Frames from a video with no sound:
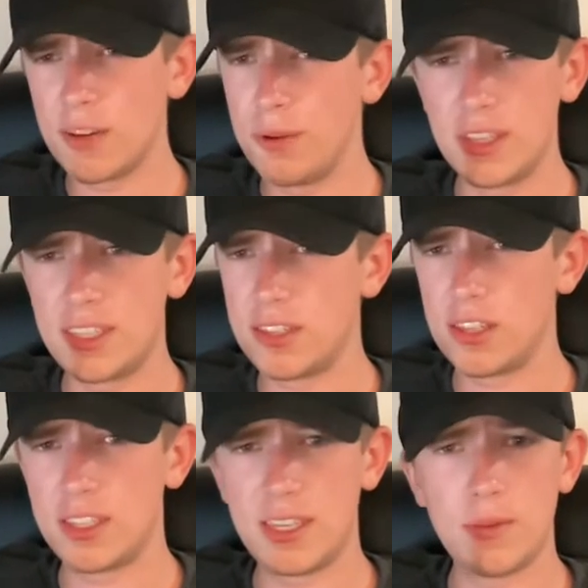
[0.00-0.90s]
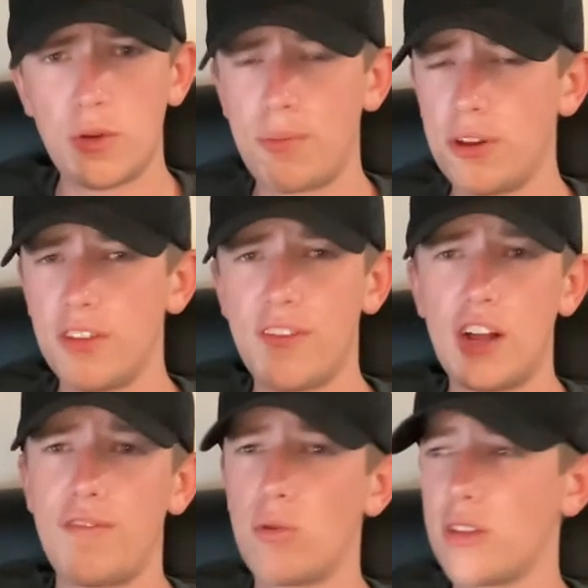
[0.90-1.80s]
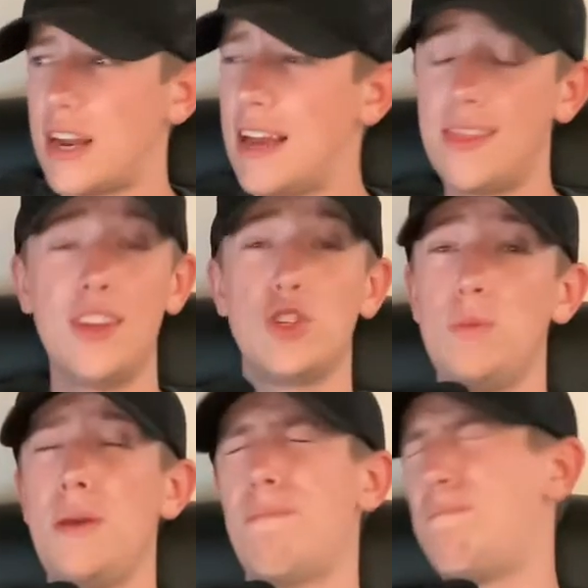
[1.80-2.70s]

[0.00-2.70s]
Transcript: that the team that we put in the Final Four that I think should be